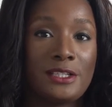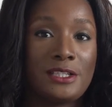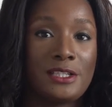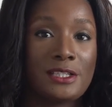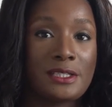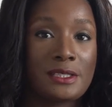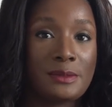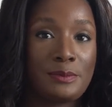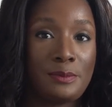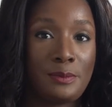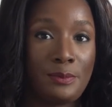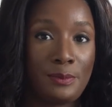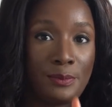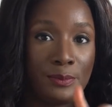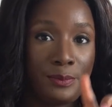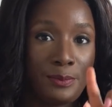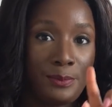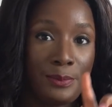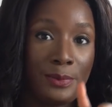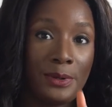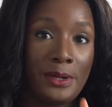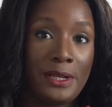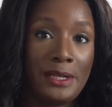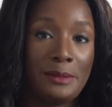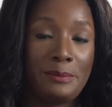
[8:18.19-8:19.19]
just
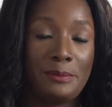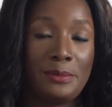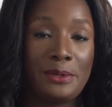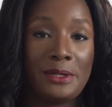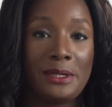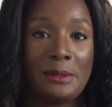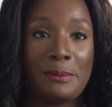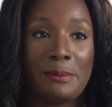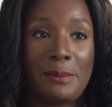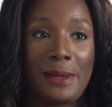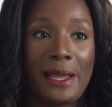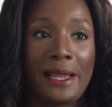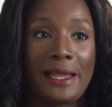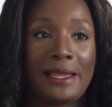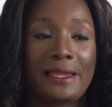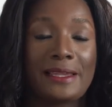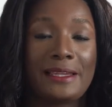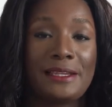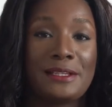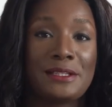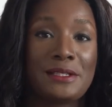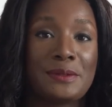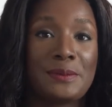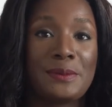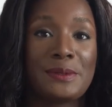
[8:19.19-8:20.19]
put it back
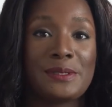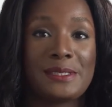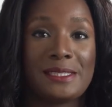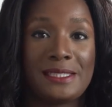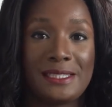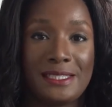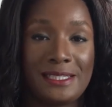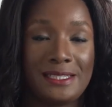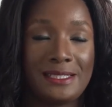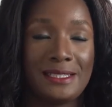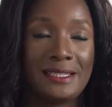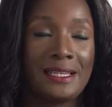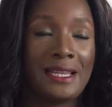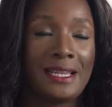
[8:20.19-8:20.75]
into position.